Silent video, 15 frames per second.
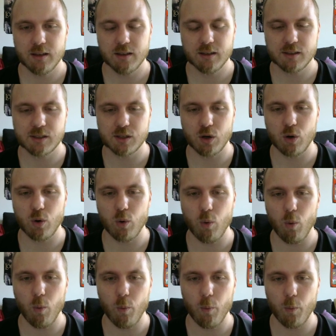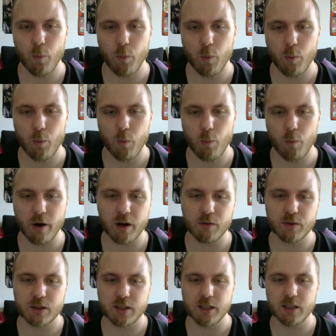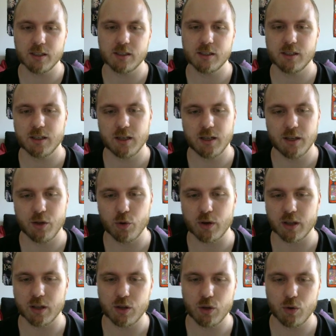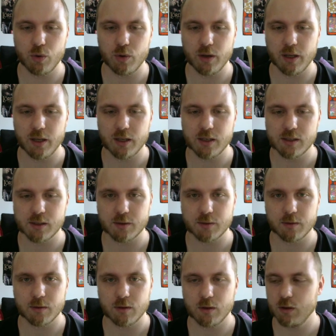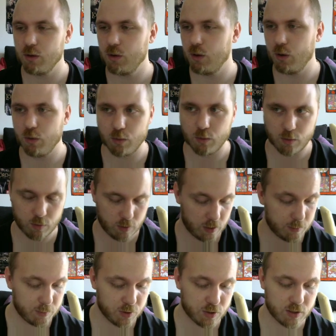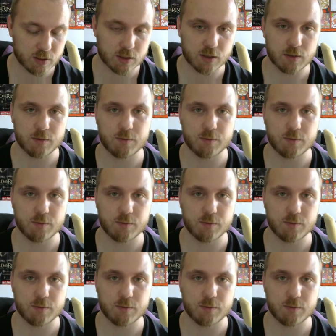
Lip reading: so one of the things you can do is, let me just,